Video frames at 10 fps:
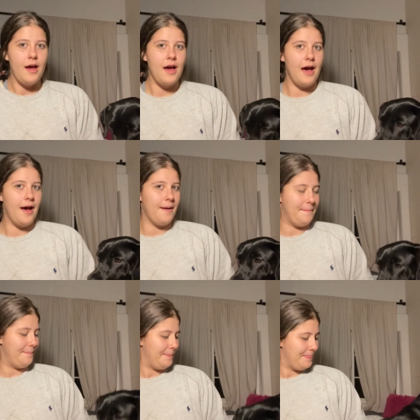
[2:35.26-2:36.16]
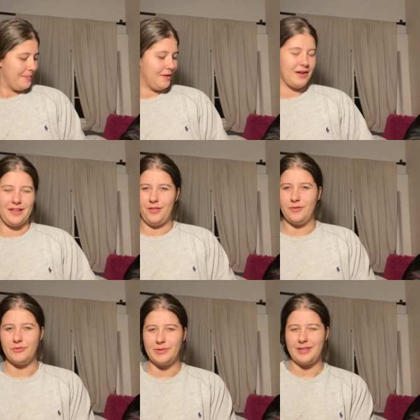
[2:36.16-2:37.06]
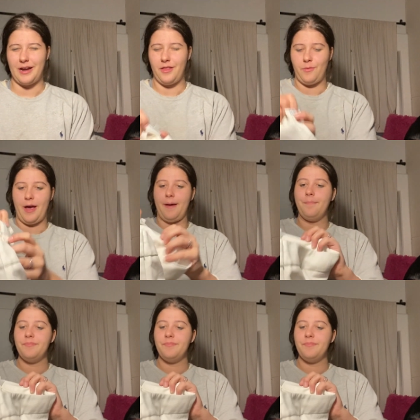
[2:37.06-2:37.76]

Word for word: um, I'll get those ones out of the way.